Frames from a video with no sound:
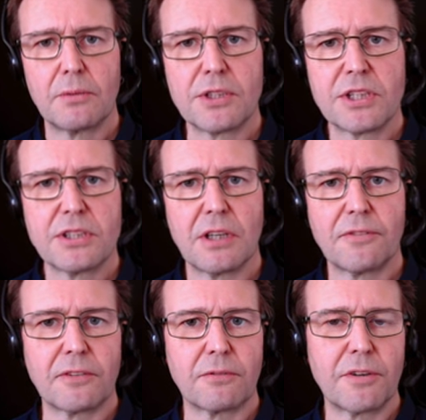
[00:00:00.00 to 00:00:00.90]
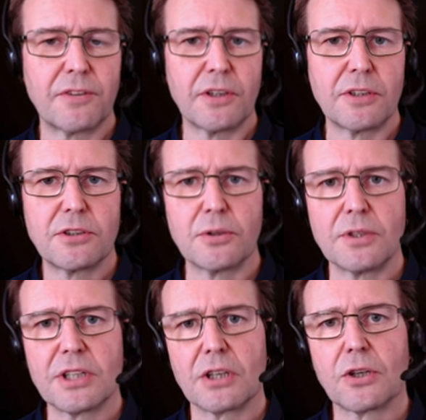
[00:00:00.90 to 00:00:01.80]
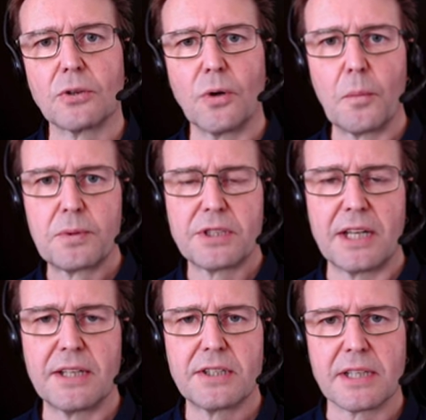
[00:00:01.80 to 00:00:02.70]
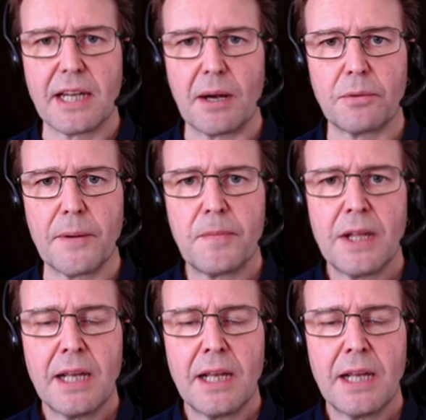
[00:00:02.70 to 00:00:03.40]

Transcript: which is often referred to as a crop sensor camera.